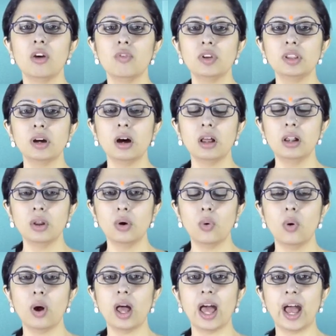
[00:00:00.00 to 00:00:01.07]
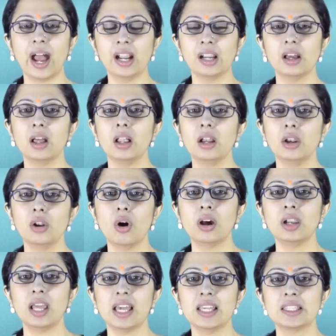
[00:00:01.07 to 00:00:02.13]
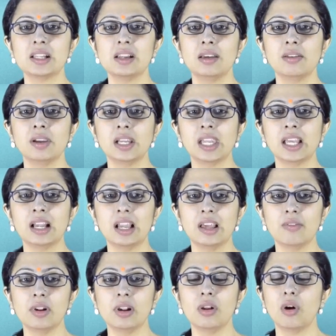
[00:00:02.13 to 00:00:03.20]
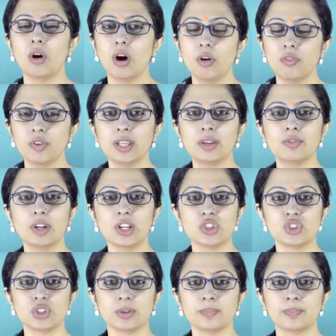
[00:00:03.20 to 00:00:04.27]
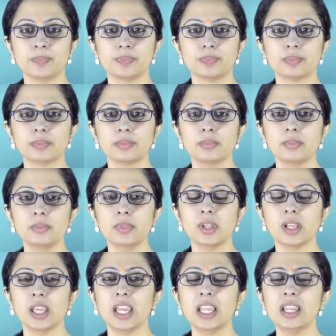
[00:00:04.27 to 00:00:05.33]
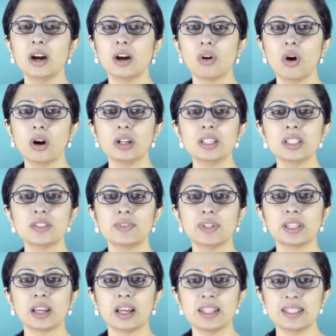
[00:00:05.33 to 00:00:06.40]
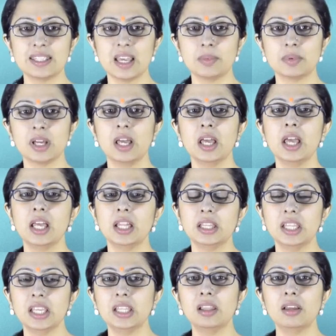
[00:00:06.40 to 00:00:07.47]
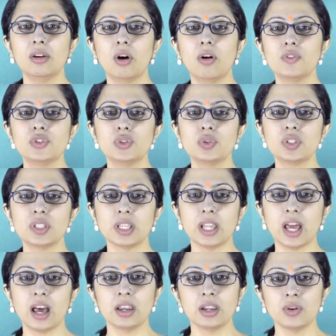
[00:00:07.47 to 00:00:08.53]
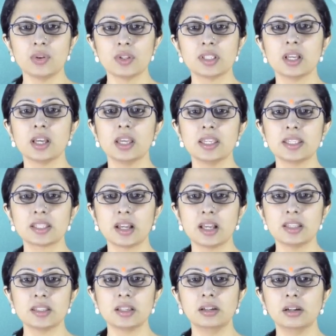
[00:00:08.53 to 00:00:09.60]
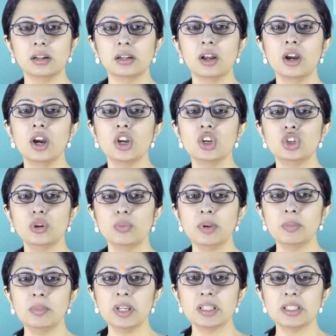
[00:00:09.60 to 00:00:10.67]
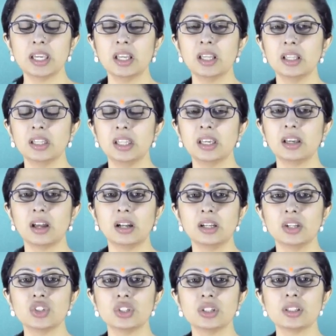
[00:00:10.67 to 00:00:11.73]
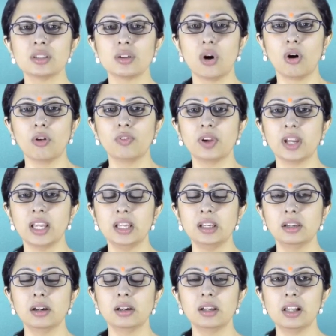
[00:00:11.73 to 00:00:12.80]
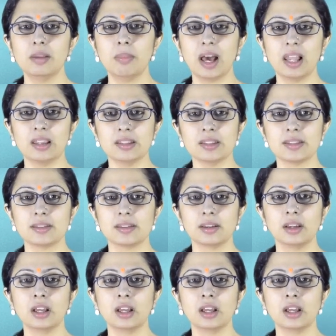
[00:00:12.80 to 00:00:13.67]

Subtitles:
with a low and non-accelerating level of inflation. In accordance with concept, neither of two scenarios is considered to be meeting the conditions of internal balance.